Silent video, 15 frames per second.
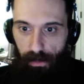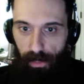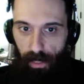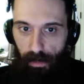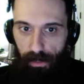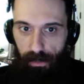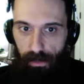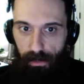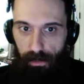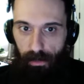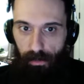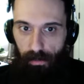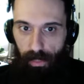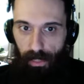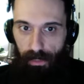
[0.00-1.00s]
comics
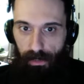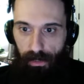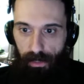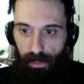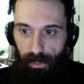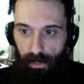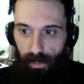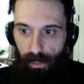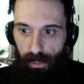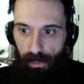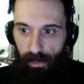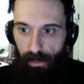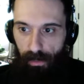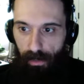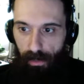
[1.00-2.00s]
of last year,
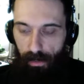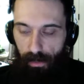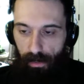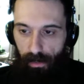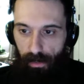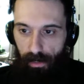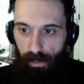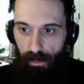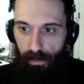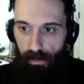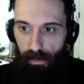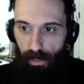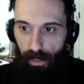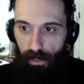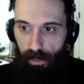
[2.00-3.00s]
and he is
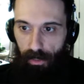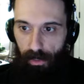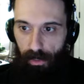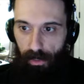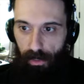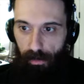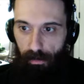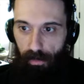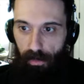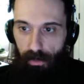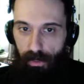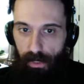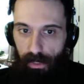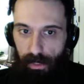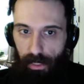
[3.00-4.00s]
such an
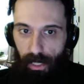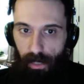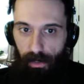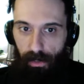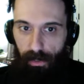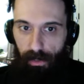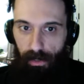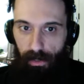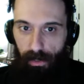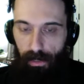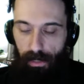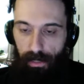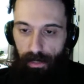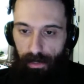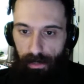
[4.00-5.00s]
amusing character,
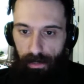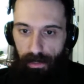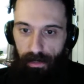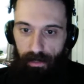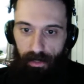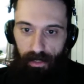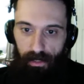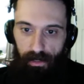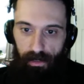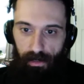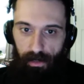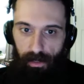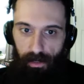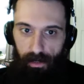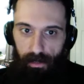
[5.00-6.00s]
and he's just
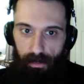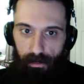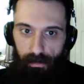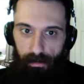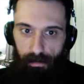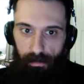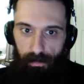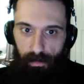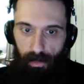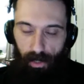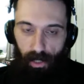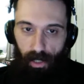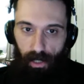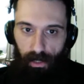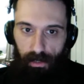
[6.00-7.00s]

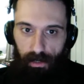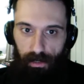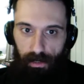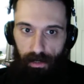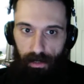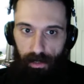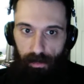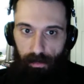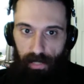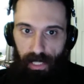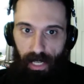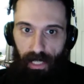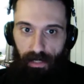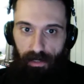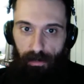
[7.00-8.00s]
lost in the
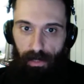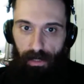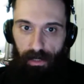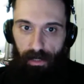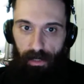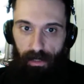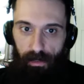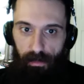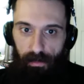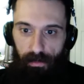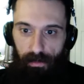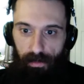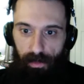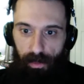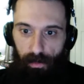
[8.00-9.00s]
miasma
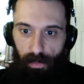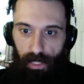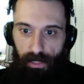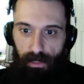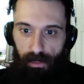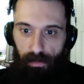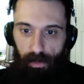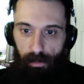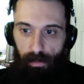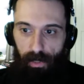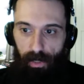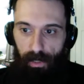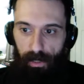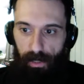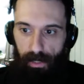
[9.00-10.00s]
of the rest of the
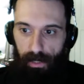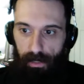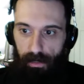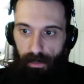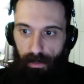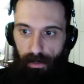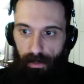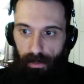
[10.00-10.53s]
book. And this,